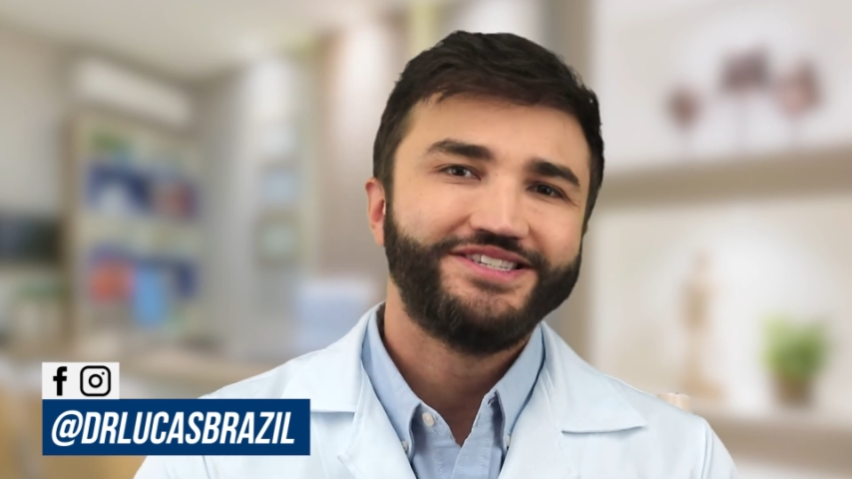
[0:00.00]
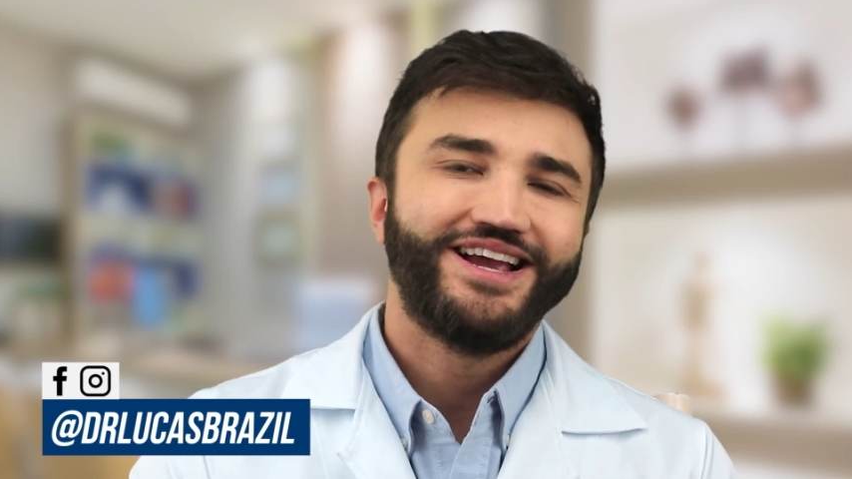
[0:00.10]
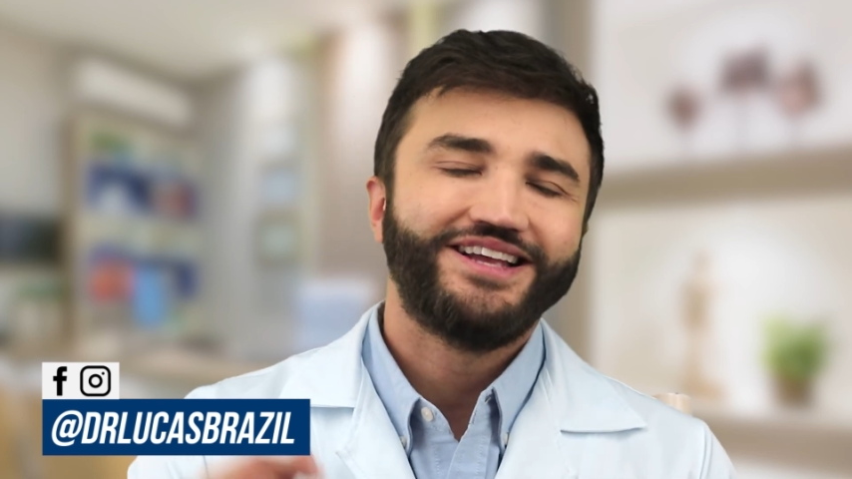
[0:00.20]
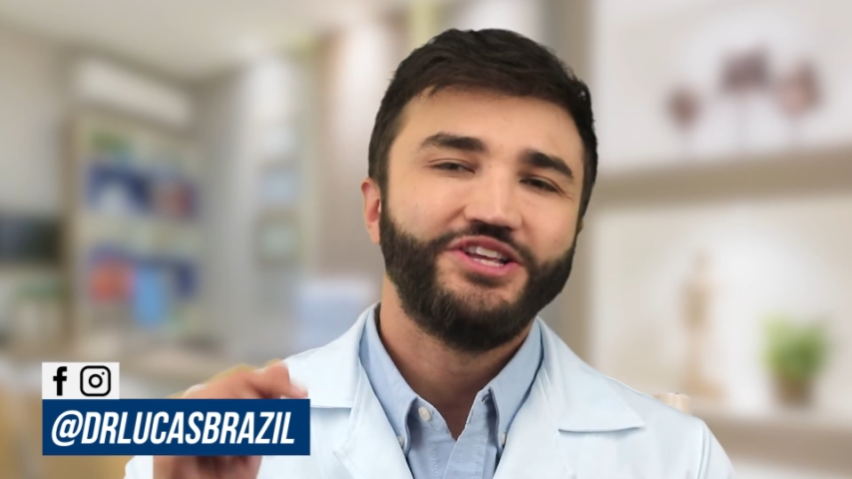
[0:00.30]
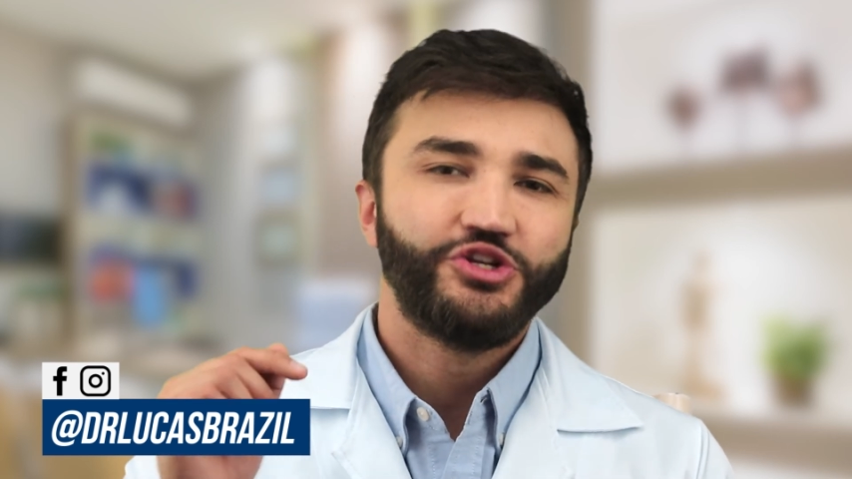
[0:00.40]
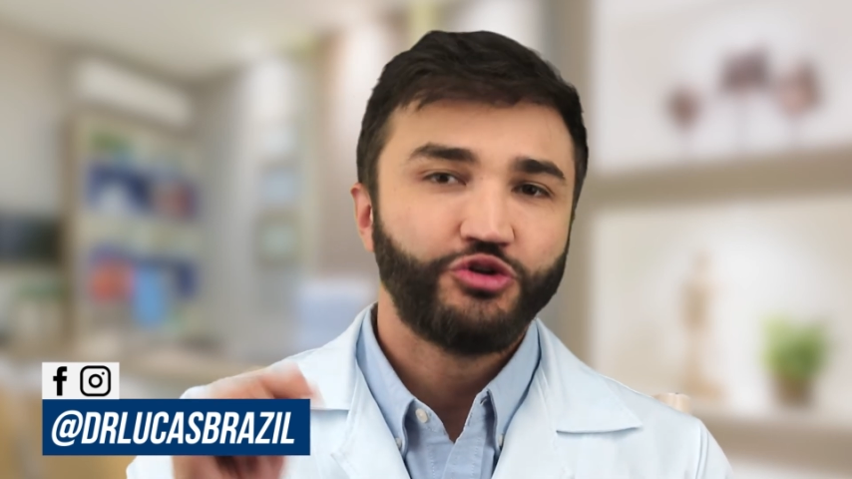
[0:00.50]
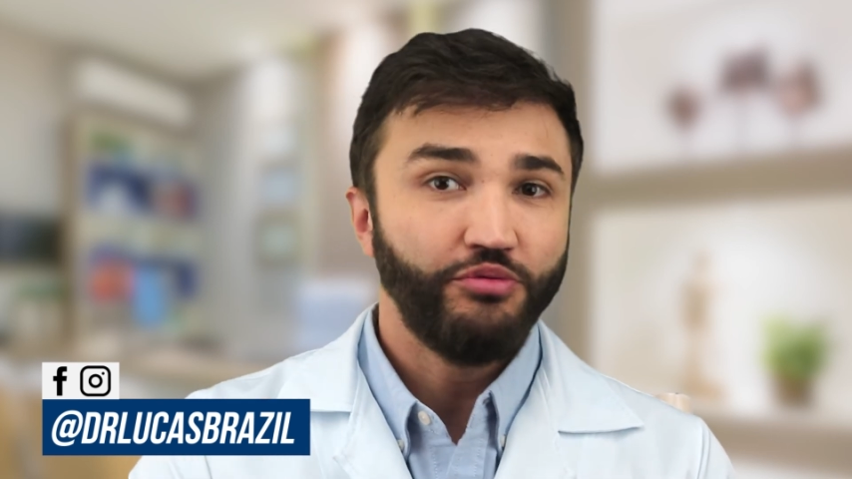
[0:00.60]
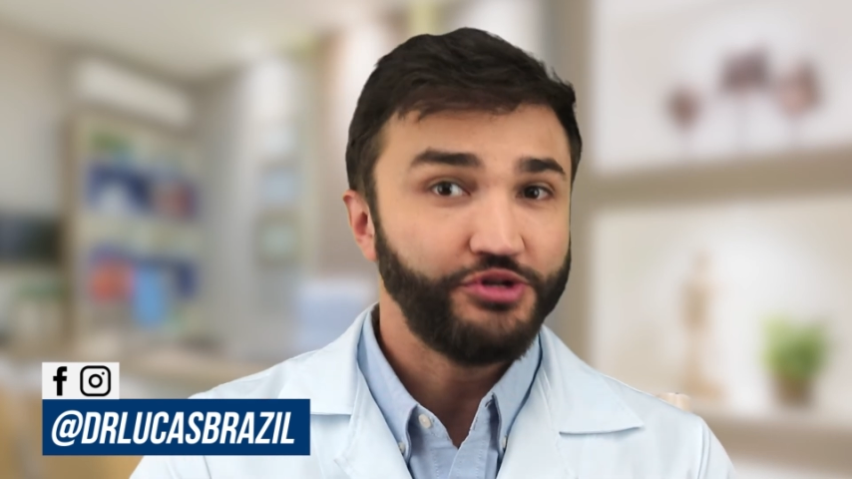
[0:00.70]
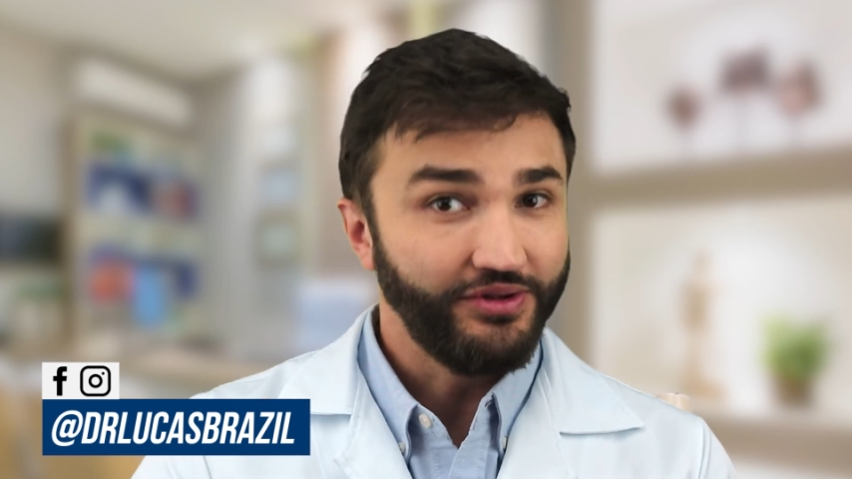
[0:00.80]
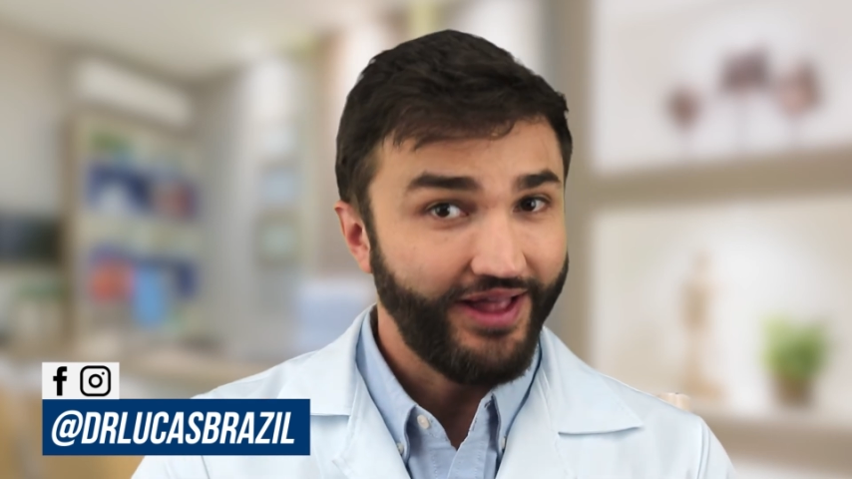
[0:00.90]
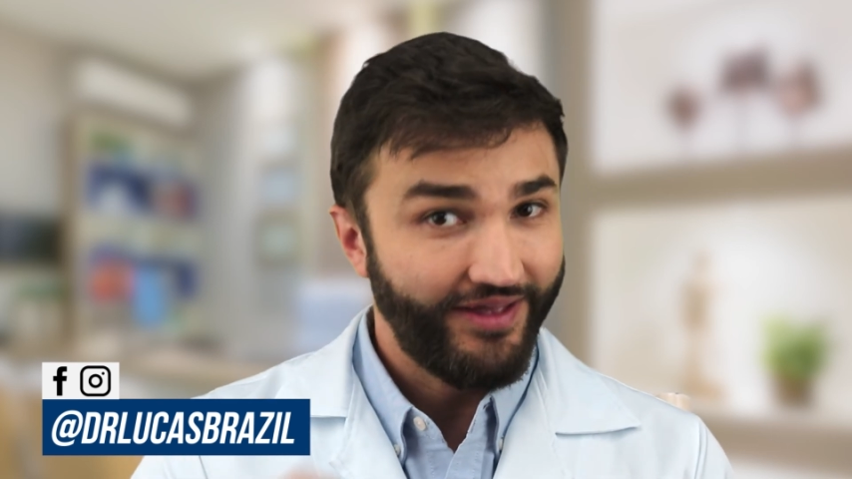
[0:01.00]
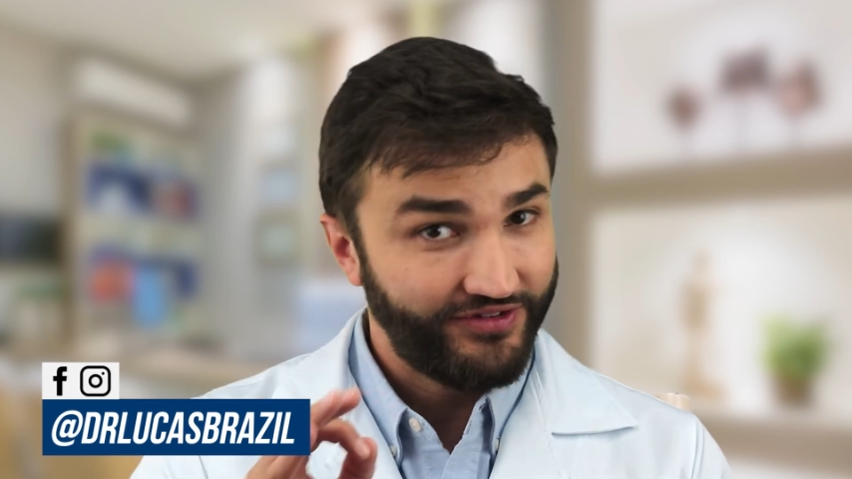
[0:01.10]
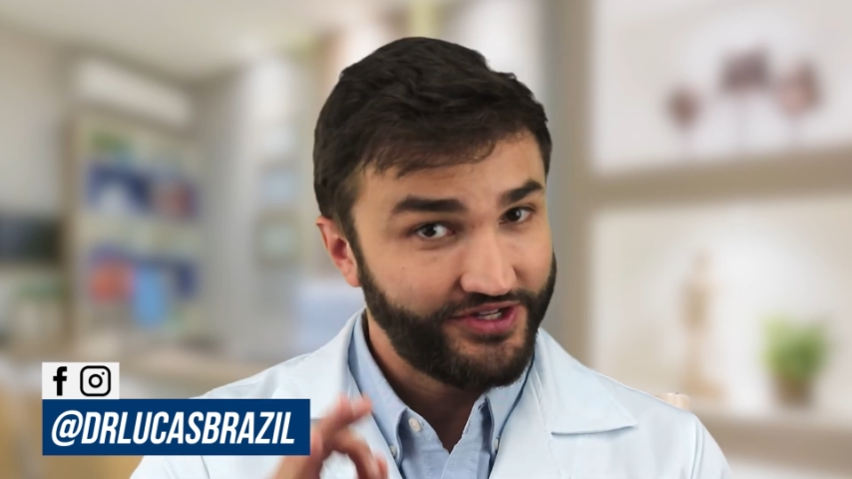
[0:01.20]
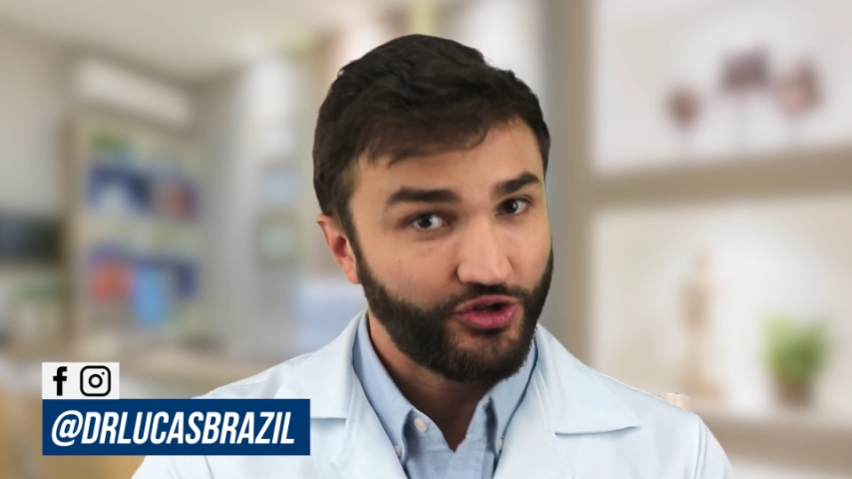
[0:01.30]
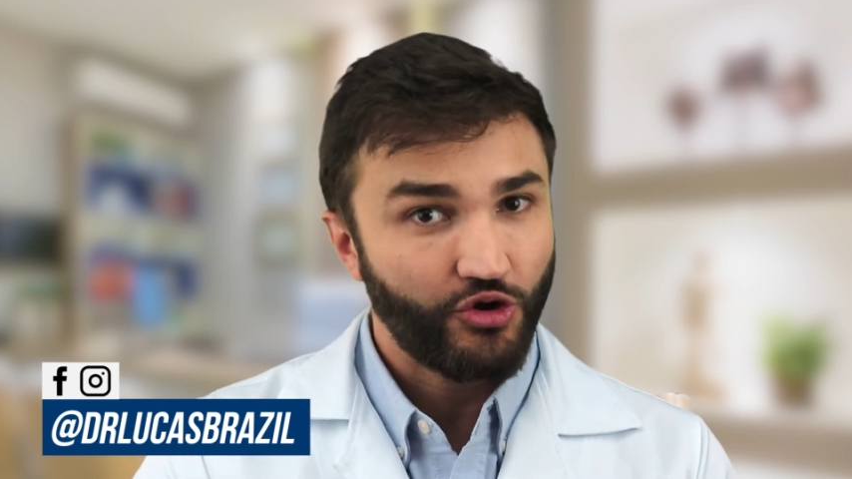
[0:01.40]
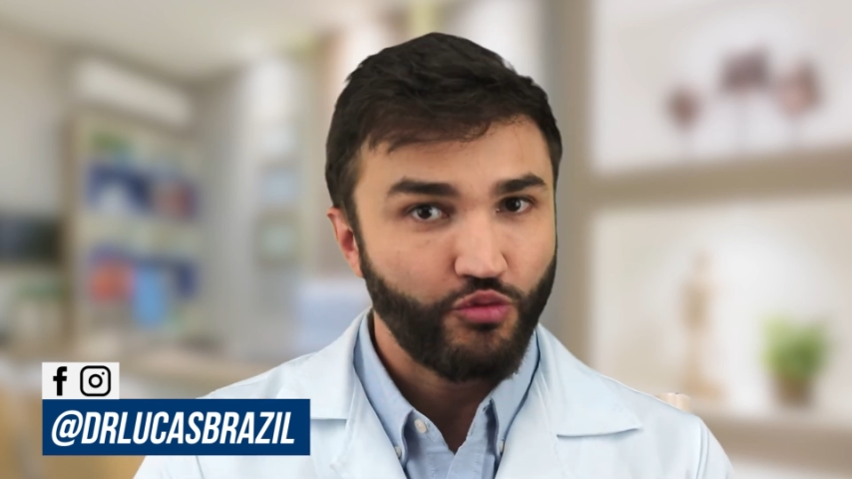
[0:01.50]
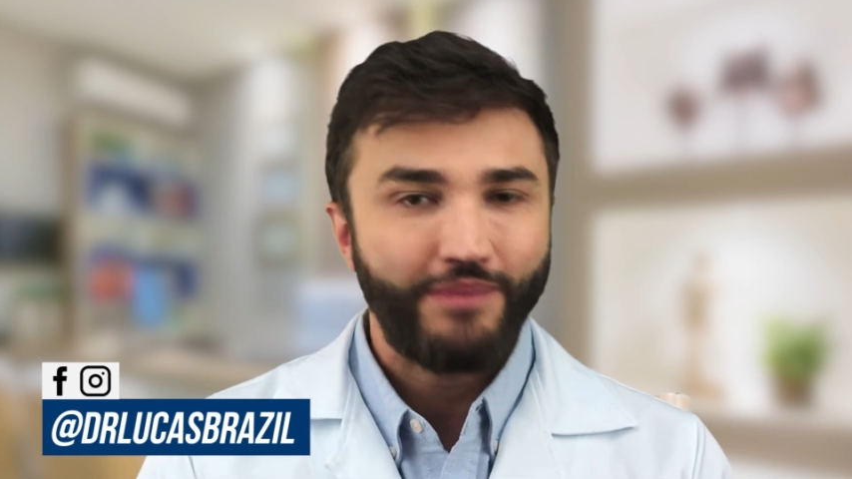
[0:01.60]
check the description and visit our